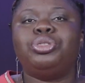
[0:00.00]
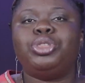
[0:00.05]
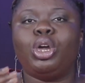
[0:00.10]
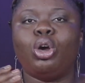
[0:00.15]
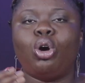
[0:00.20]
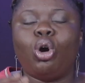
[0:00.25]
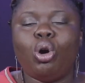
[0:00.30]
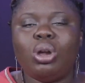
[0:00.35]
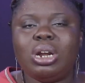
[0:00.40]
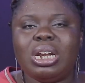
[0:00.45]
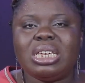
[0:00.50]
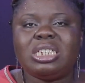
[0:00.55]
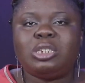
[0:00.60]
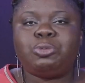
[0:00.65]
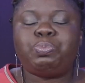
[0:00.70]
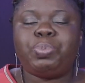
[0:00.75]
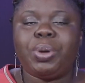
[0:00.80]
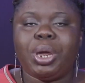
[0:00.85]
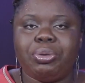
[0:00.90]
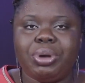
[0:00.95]
The Holy
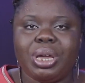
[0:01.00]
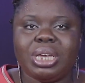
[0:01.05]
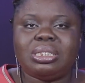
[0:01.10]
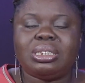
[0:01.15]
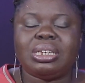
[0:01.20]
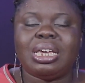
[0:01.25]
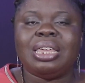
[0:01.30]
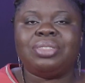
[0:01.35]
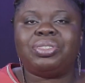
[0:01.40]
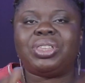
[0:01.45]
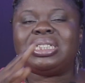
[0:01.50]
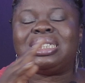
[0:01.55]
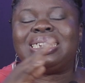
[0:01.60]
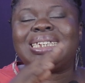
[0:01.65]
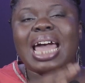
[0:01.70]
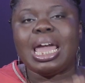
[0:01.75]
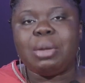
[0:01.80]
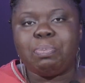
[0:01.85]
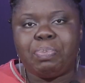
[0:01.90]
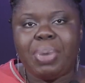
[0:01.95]
Spirit in the
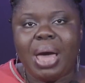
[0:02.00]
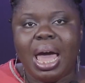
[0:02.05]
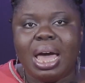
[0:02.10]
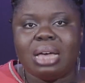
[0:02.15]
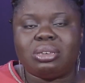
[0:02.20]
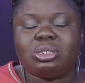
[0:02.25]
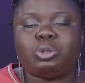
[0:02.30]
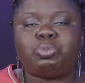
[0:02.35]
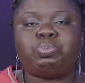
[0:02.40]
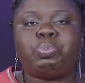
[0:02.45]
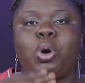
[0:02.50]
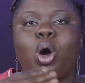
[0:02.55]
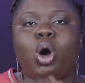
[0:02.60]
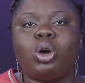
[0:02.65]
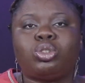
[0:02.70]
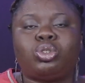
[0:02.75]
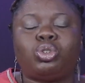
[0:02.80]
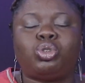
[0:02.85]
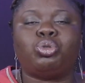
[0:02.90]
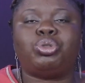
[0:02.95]
time past
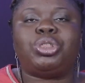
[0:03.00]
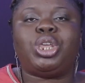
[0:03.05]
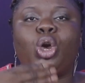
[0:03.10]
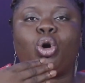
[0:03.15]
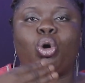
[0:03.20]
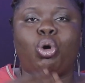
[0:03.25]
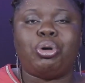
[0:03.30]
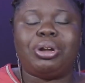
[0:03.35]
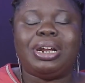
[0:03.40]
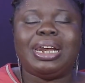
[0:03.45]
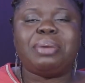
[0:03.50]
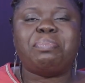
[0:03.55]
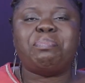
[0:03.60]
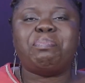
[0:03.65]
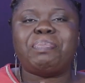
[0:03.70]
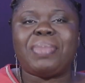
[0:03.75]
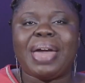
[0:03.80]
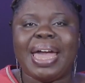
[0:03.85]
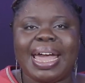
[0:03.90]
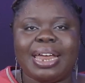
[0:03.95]
spoke to the holy
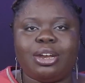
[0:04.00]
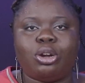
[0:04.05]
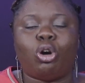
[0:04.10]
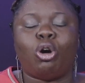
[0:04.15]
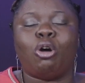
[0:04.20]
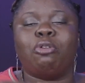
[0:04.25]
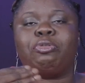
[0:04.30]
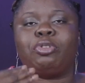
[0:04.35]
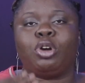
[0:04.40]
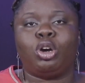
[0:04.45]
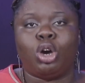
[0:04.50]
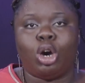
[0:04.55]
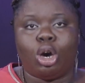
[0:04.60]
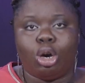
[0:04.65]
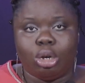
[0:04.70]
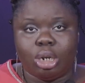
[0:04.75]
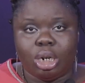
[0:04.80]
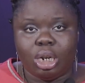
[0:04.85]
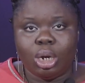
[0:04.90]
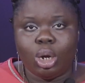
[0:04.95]
men of
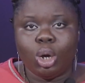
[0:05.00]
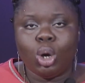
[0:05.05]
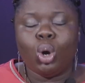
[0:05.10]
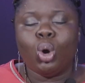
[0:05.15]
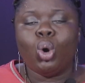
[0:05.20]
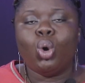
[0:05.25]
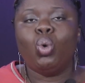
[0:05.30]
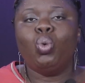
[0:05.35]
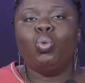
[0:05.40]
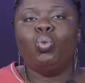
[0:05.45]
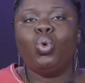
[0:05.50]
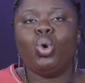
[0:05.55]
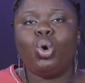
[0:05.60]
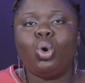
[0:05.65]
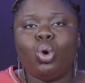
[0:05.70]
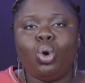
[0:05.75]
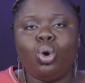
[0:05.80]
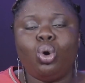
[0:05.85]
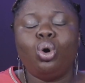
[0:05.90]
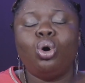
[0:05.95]
God
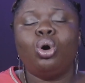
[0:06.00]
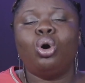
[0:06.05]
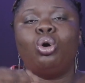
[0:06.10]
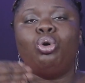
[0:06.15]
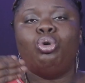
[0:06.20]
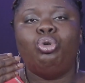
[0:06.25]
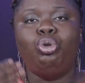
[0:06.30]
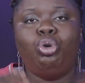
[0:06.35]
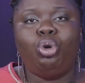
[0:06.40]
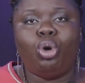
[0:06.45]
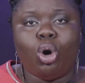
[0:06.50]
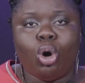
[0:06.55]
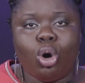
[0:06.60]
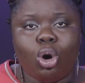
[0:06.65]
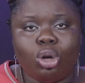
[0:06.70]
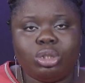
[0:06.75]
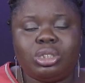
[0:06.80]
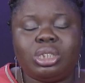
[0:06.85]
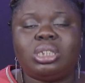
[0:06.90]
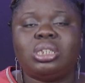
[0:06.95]
who
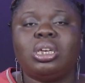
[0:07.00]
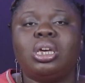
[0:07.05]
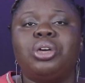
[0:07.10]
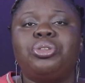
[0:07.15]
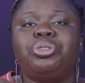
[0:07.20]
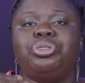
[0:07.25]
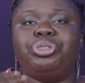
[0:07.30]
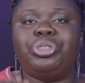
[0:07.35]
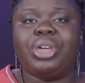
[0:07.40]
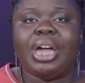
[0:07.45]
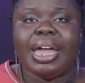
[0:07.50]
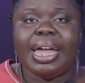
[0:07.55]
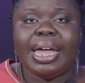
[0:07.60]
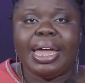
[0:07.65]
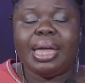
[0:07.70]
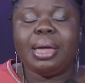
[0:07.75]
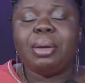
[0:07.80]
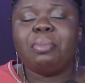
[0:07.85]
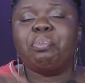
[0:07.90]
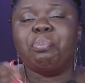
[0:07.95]
wrote
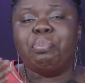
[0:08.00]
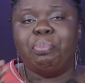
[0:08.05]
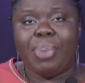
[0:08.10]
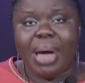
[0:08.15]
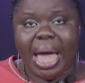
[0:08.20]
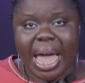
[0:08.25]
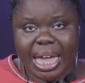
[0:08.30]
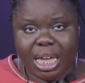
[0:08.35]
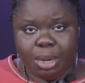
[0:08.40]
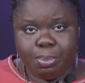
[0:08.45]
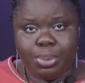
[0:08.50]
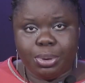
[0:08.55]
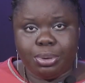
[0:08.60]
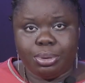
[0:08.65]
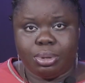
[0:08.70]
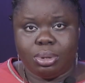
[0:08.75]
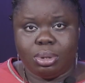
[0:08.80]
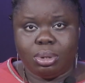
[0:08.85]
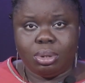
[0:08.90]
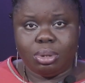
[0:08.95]
the
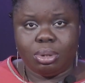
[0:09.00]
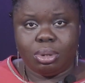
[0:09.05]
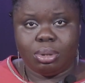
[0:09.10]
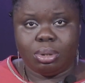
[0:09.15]
Bible.